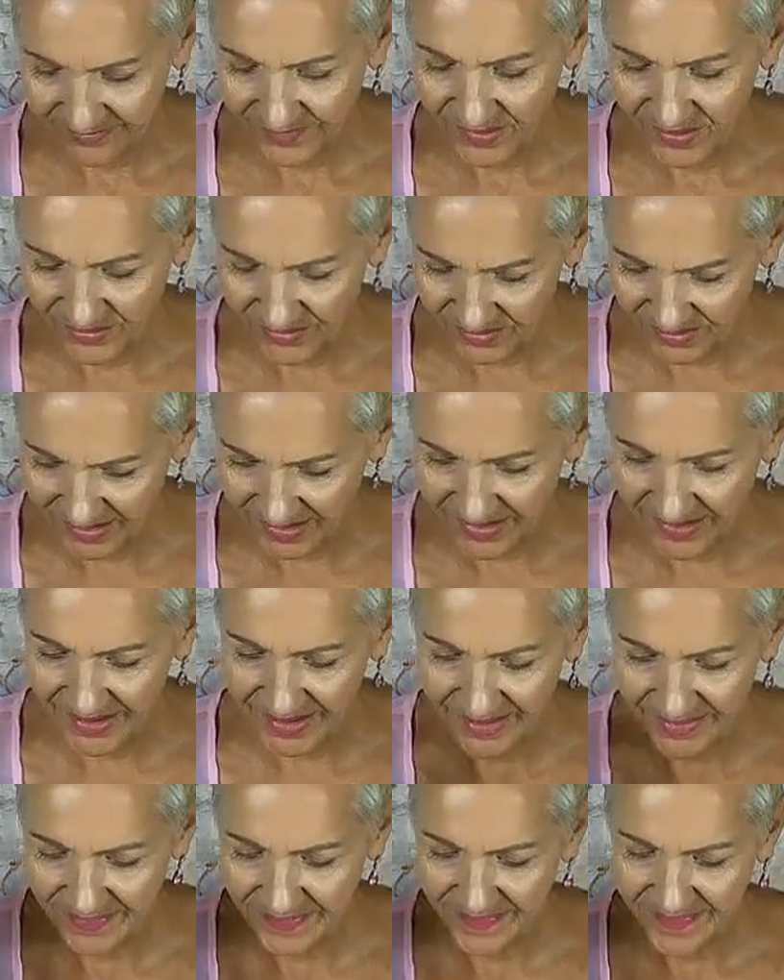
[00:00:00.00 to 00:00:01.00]

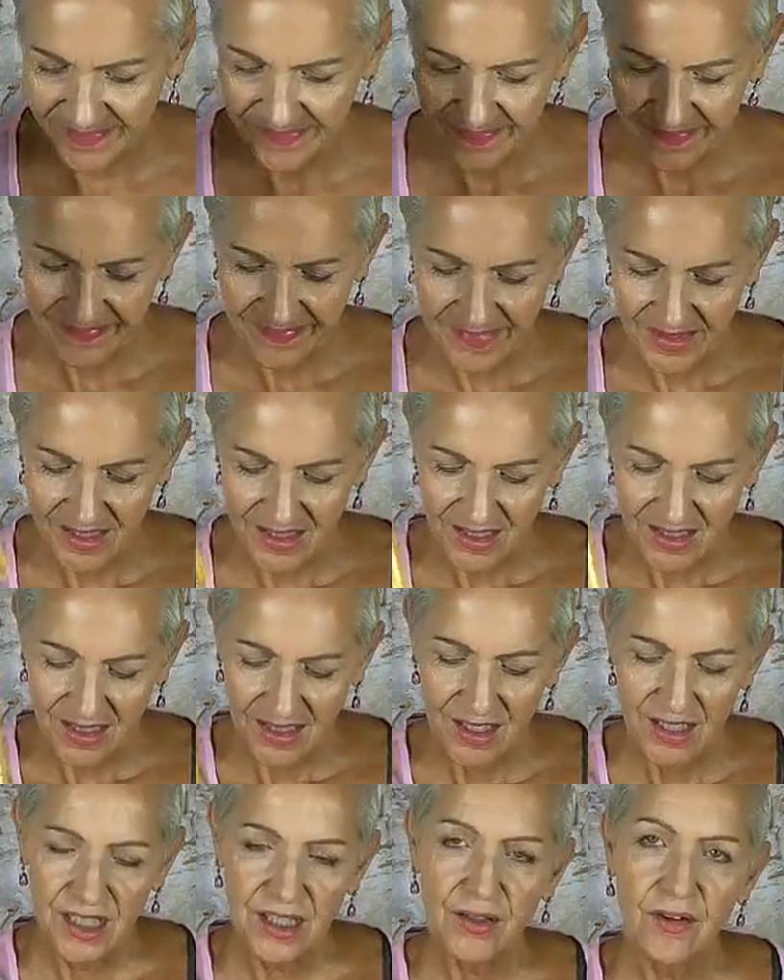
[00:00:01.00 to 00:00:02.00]
Okay.
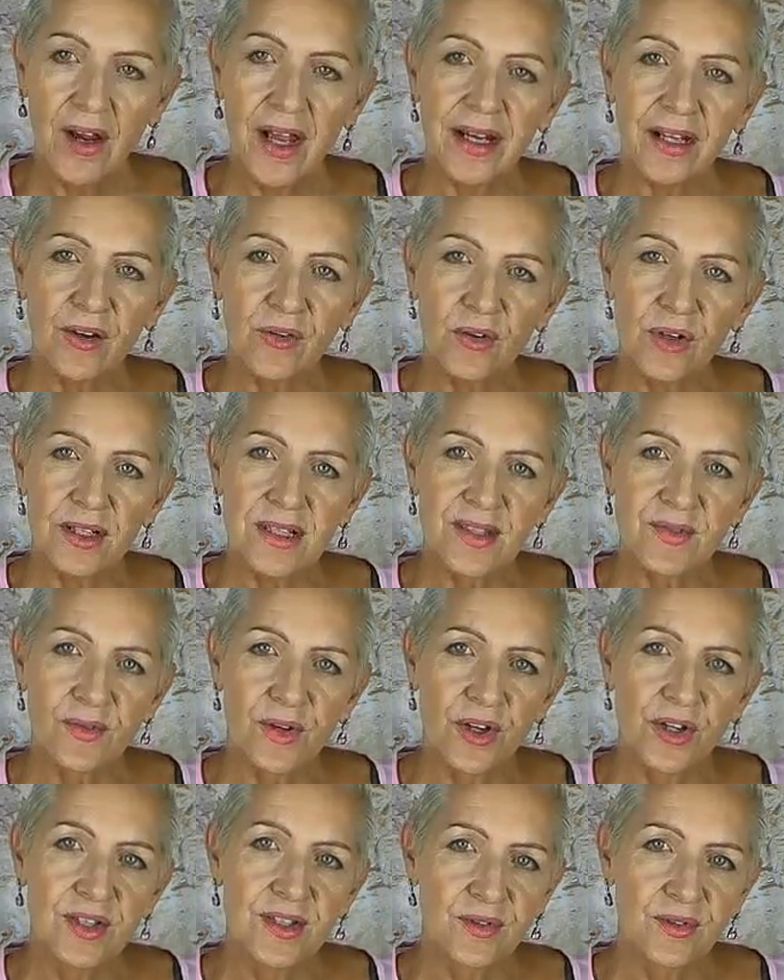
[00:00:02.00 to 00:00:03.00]
You're at a
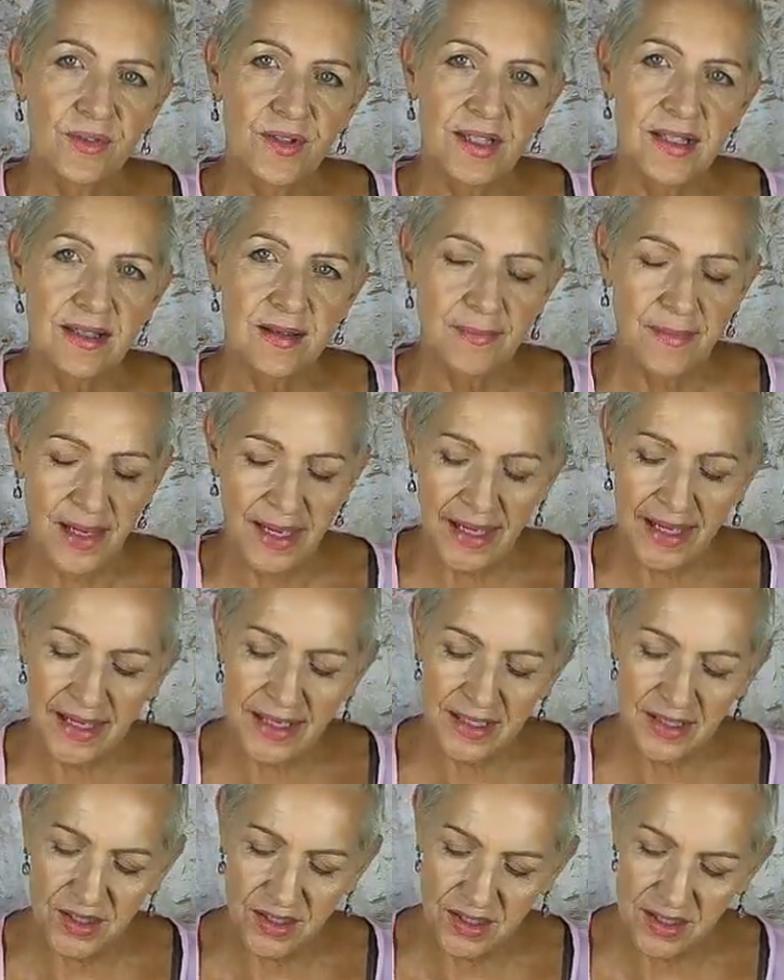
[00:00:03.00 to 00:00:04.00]
crossroads or there's a
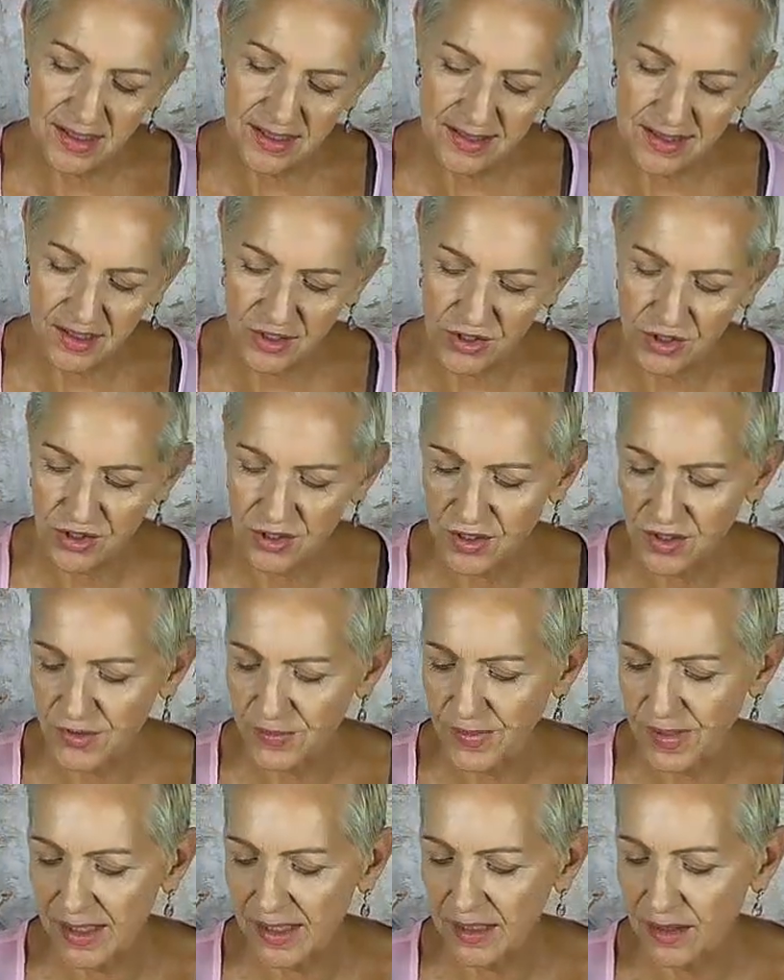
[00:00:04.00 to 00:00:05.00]
major decision to
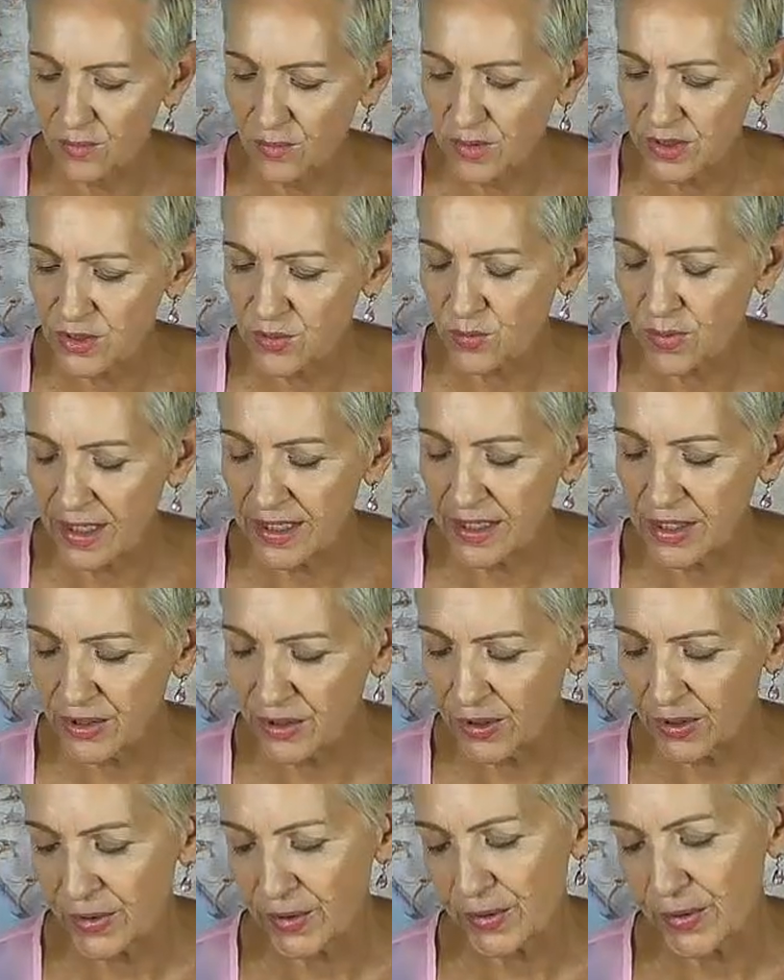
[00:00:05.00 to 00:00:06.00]
make. Which way do you
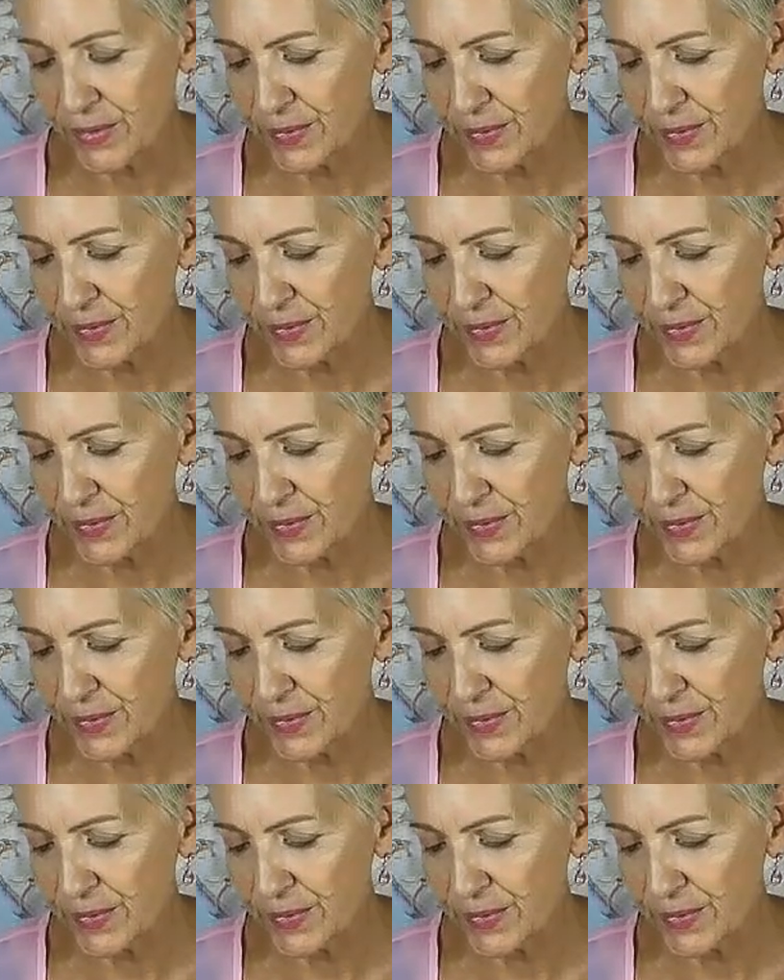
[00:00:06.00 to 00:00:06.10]
go?